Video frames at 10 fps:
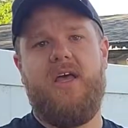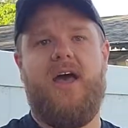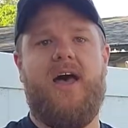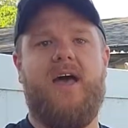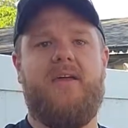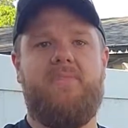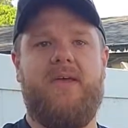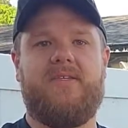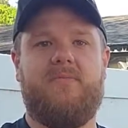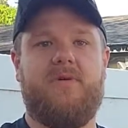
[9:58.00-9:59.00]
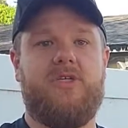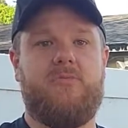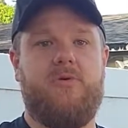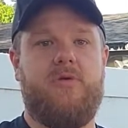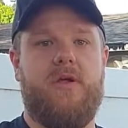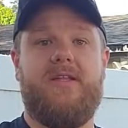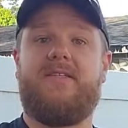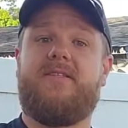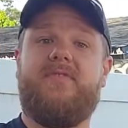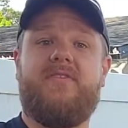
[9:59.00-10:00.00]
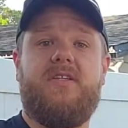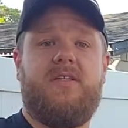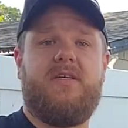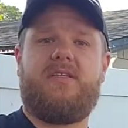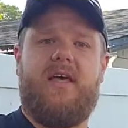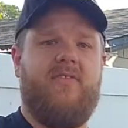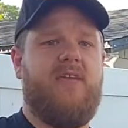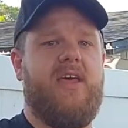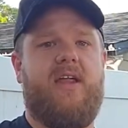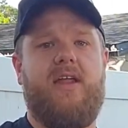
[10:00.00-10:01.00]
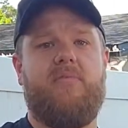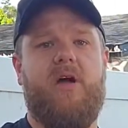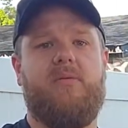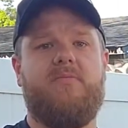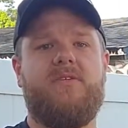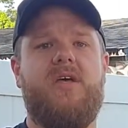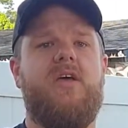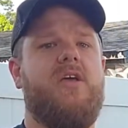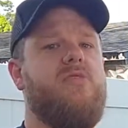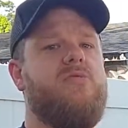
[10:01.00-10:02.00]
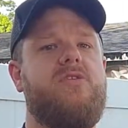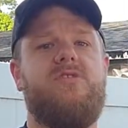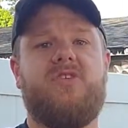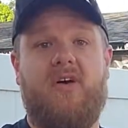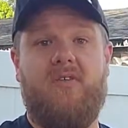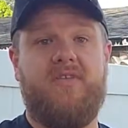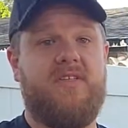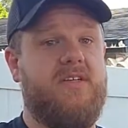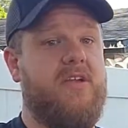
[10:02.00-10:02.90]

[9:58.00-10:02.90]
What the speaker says: and it makes it much smoother. And since I've done this, I haven't had any problems. You could solve this in a